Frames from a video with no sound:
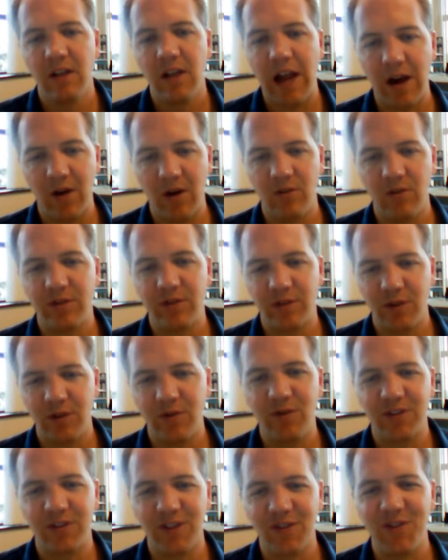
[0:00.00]
outer
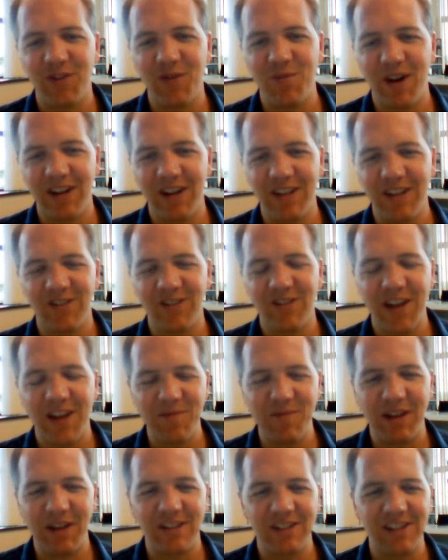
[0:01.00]
surface of the body, if that
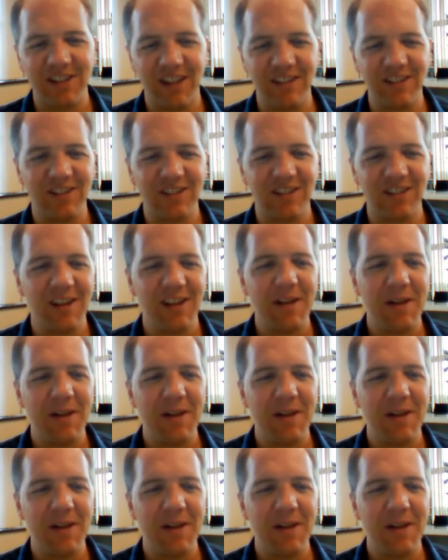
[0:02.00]
makes sense.